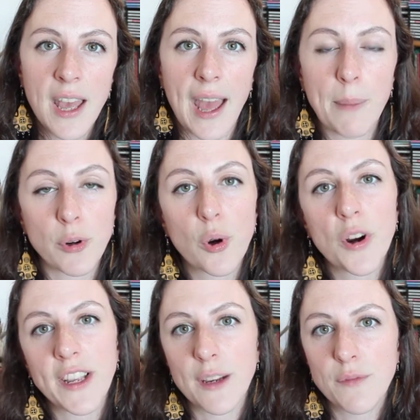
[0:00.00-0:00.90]

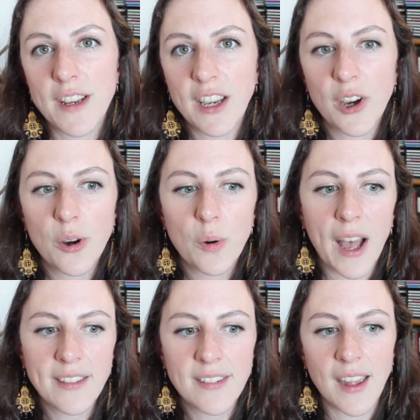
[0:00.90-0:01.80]
recording a video
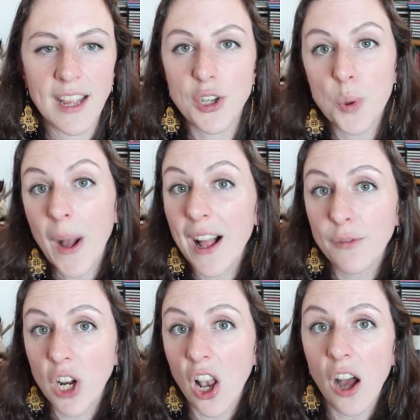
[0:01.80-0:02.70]
at, say, 12
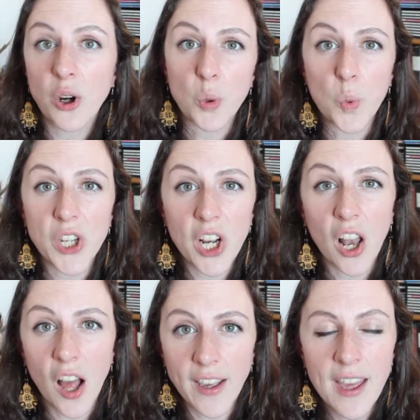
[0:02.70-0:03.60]
o'clock or 1
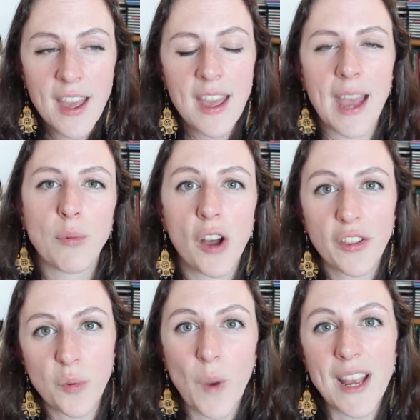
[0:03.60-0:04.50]
o'clock, rather
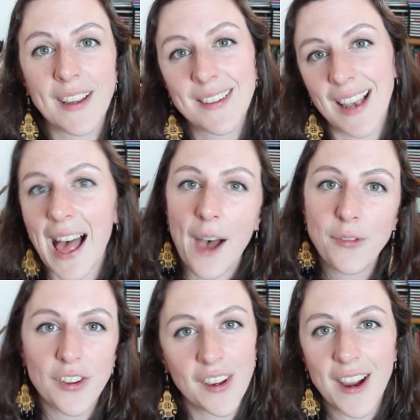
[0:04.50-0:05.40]
than waiting until
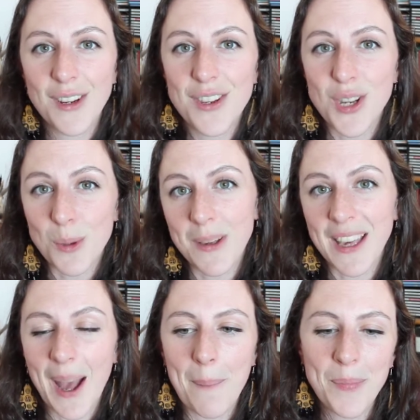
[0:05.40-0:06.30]
after the kind of 2
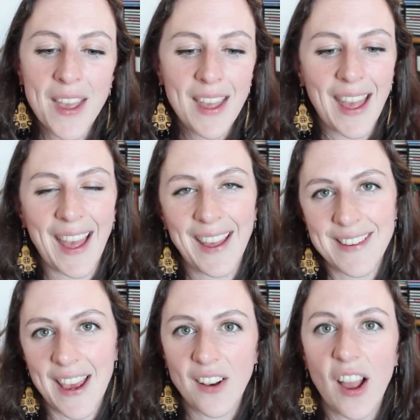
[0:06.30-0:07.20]
p.m.
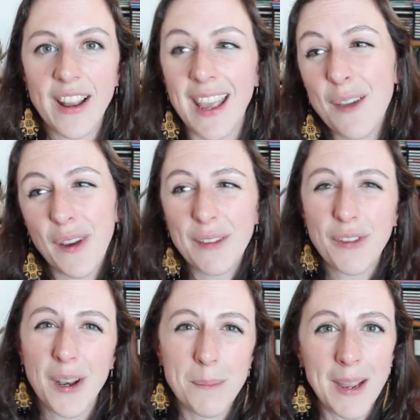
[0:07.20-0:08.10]
Deadline. If I've
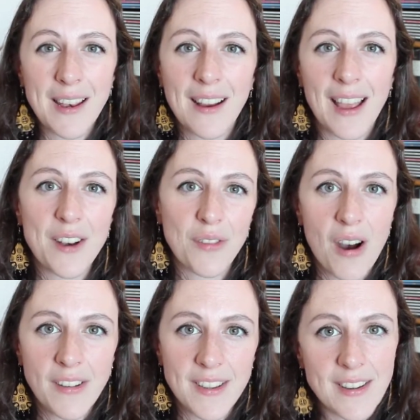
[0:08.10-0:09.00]
got a meeting later
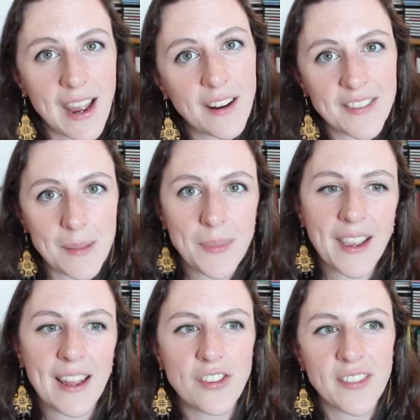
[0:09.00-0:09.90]
on in the day or something
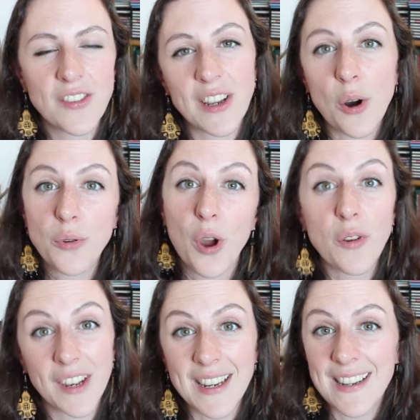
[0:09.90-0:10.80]
and I just know
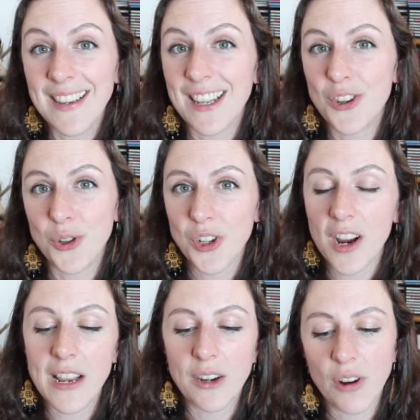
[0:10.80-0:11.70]
that I need to get it done
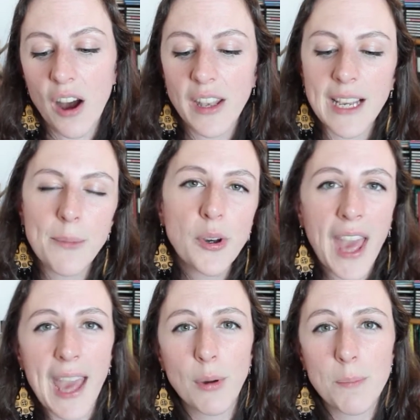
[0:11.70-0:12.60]
earlier on, like, I'm
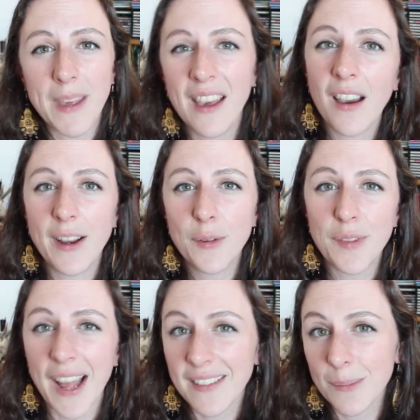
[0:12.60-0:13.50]
okay with being kind of
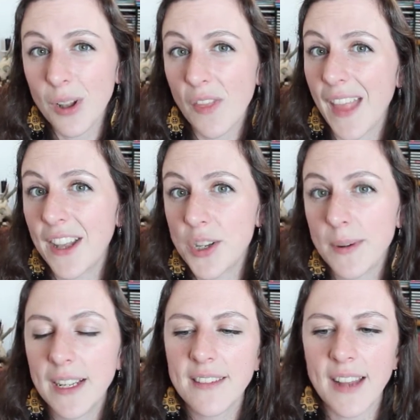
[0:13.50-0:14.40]
flexible on that to
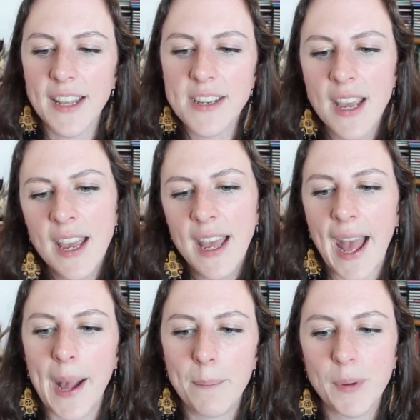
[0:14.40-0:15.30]
an extent.
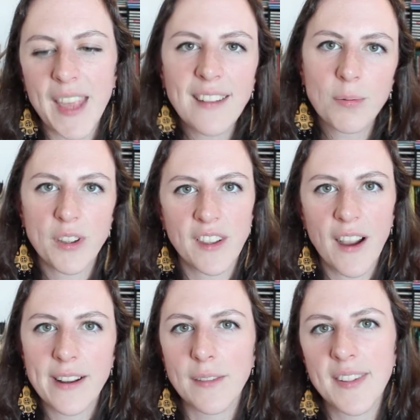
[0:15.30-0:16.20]
But that's what the
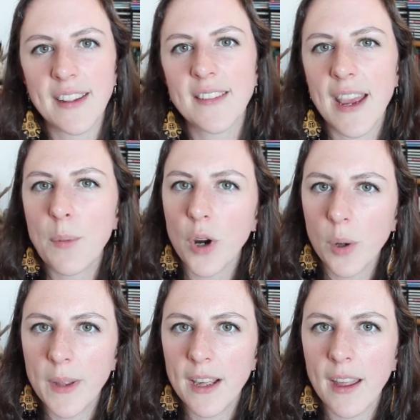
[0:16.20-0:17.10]
kind of 6-day work
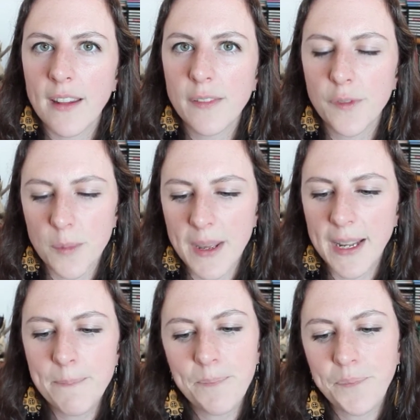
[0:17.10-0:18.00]
week is for
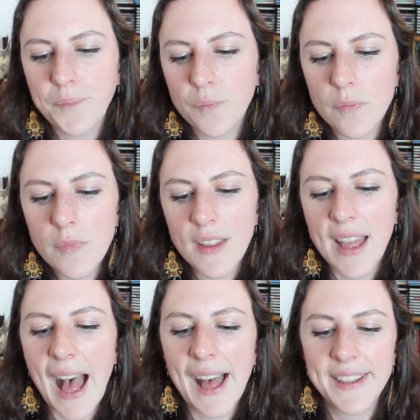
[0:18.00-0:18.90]
me.
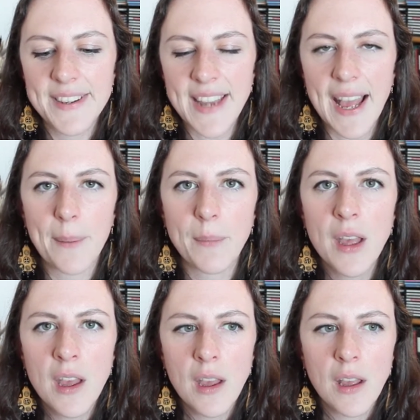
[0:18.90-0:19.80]
And
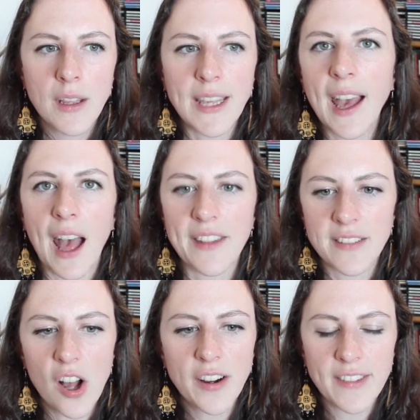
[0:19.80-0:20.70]
yeah, as
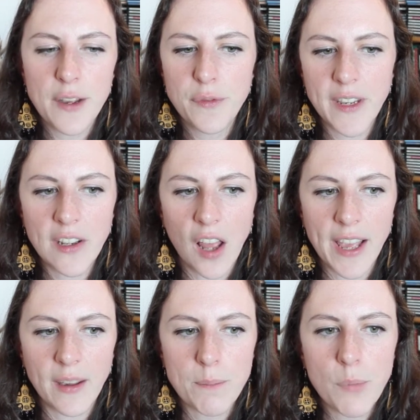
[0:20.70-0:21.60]
long as I feel
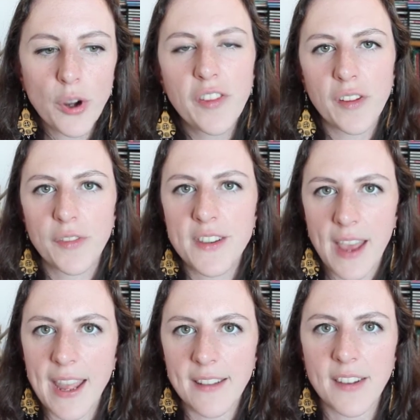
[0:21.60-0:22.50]
like most of the
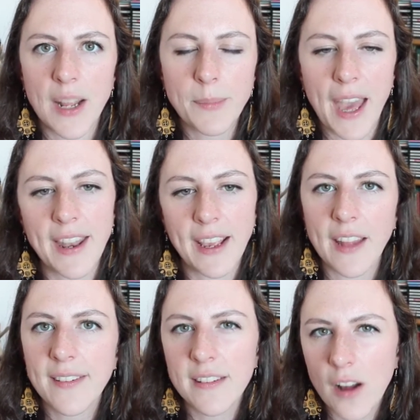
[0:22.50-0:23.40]
days that I'm getting a
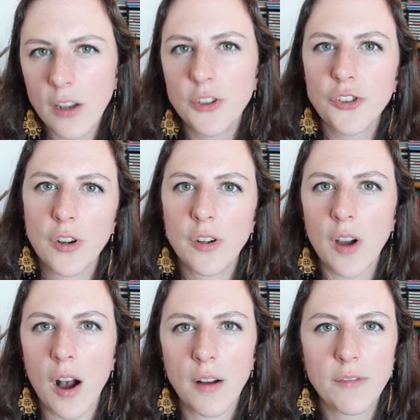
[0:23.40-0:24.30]
solid chunk
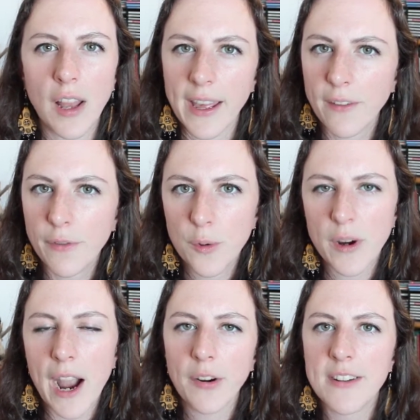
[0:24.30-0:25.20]
of like 4
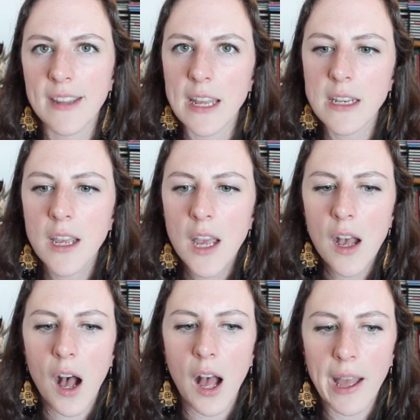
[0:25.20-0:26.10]
hours in
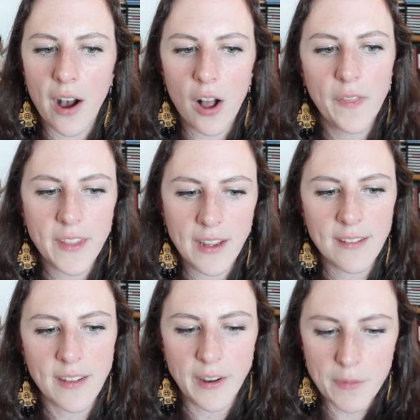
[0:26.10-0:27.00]
on
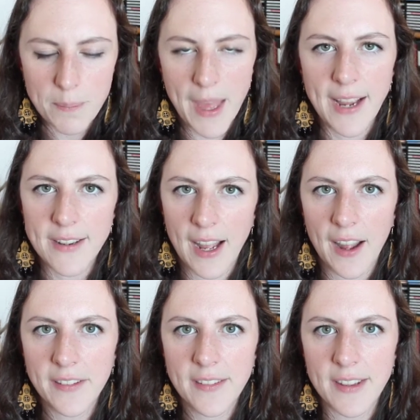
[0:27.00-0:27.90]
these kind of main
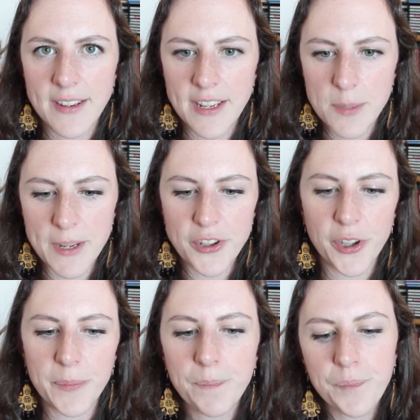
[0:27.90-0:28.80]
tasks that need to be
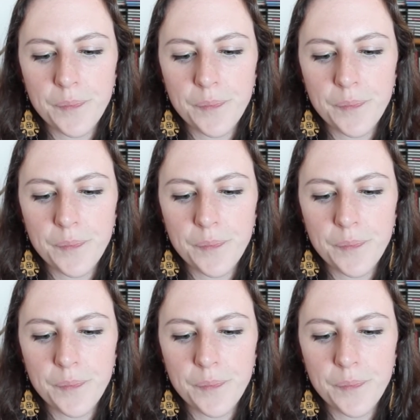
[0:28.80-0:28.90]
done,